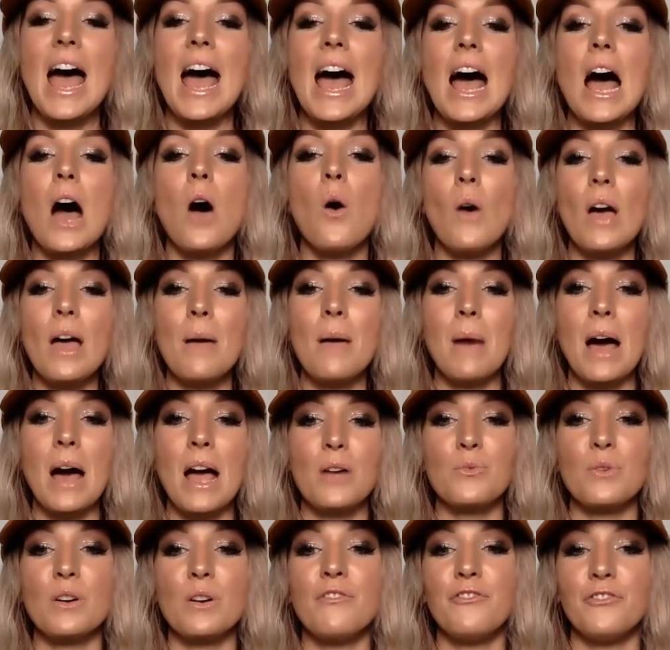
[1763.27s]
How am
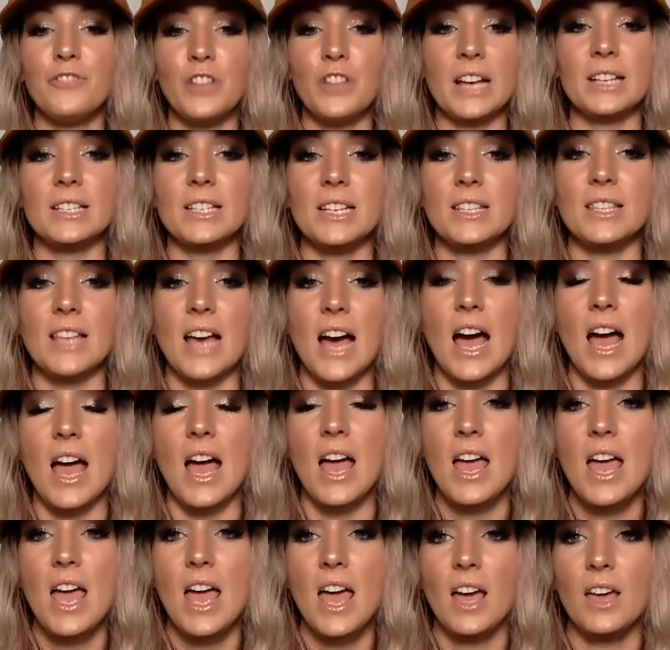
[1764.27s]
I reflecting that
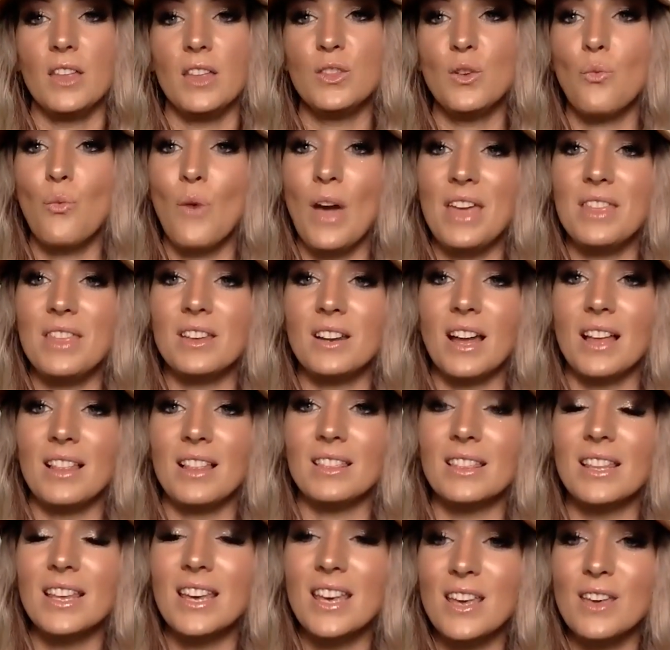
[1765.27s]
in the way that I
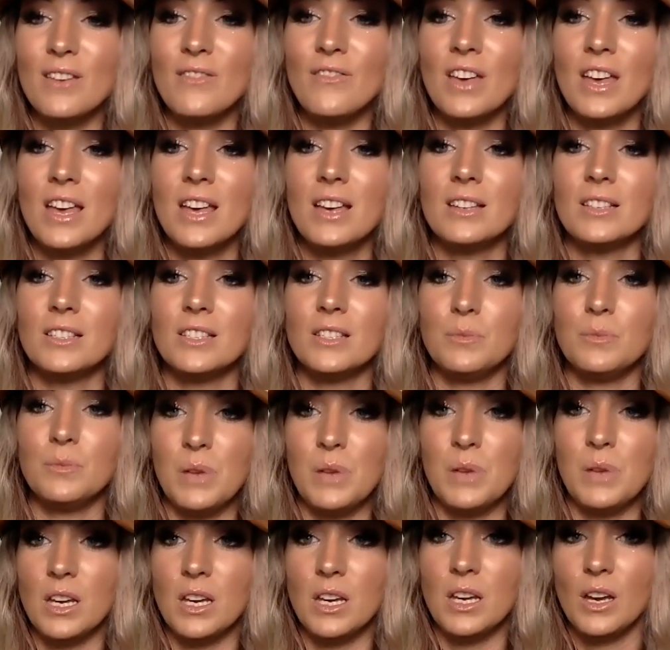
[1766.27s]
live,
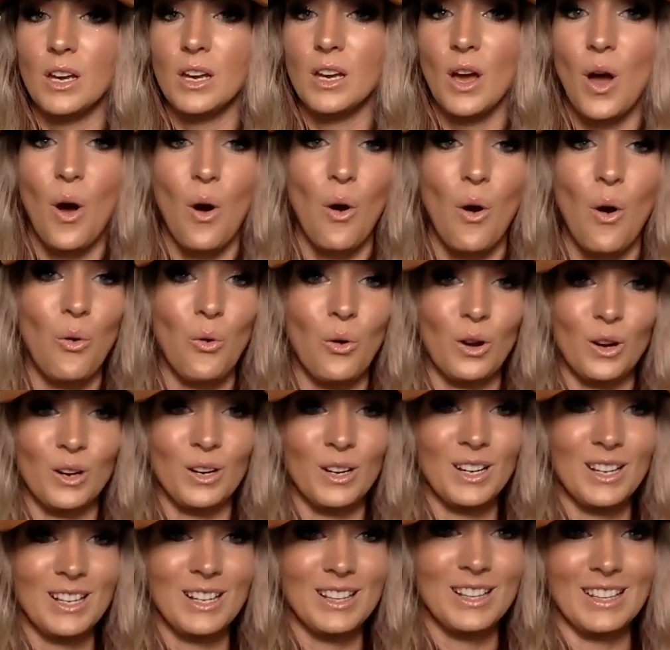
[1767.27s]
speak,
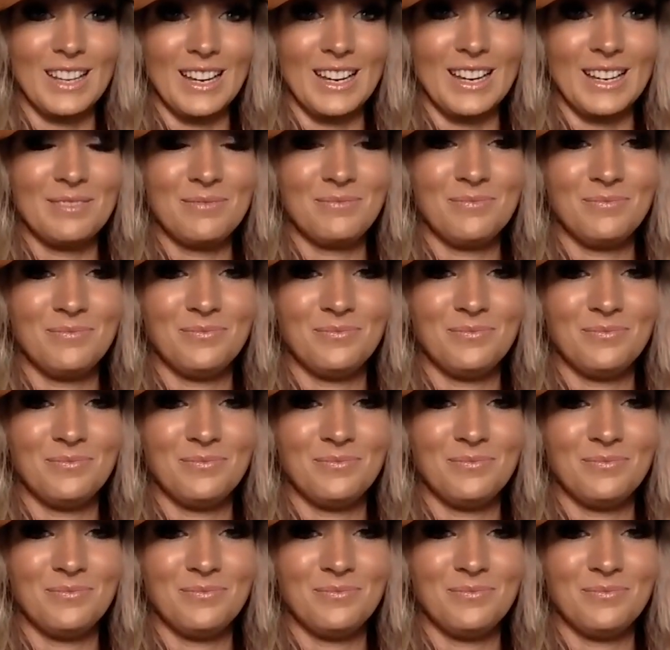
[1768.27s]
or lead?